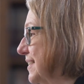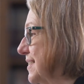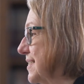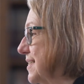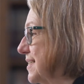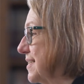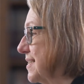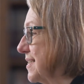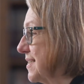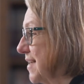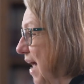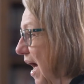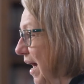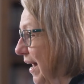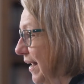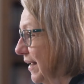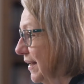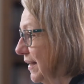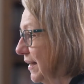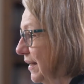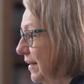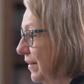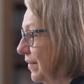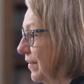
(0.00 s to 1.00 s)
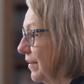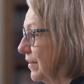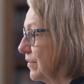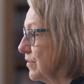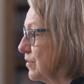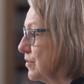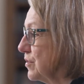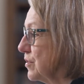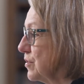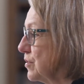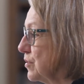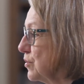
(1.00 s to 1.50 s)
a society that's
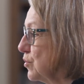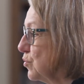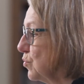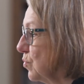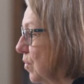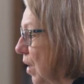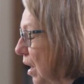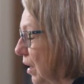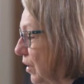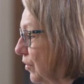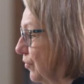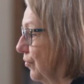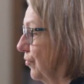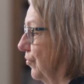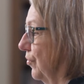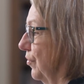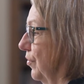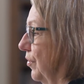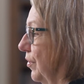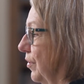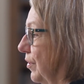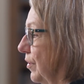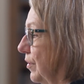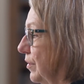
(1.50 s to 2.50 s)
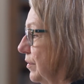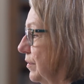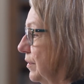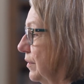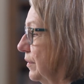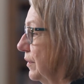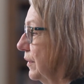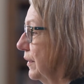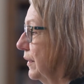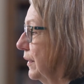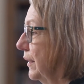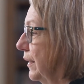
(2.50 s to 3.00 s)
structured
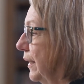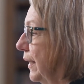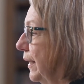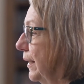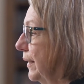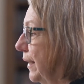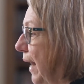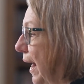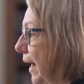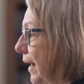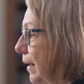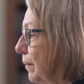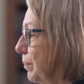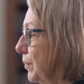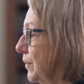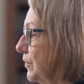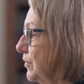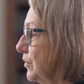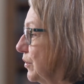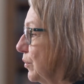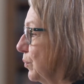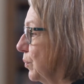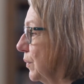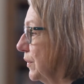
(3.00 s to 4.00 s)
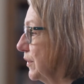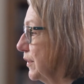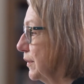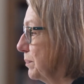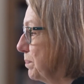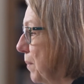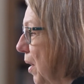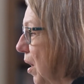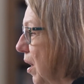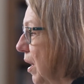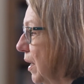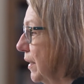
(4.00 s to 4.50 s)
and able to
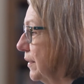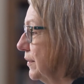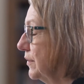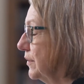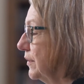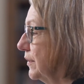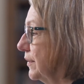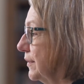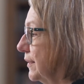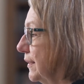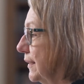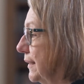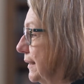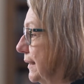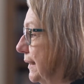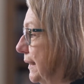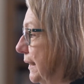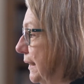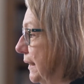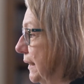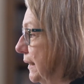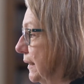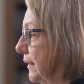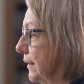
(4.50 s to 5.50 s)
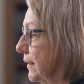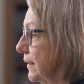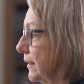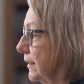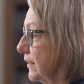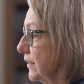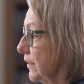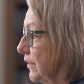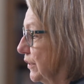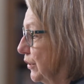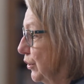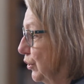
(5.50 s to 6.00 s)
respond to the need
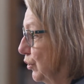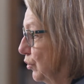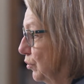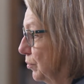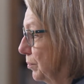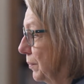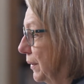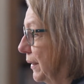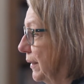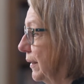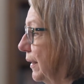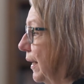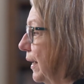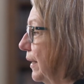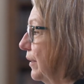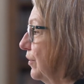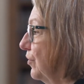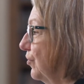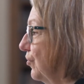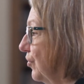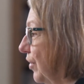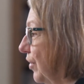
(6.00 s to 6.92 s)
that's human and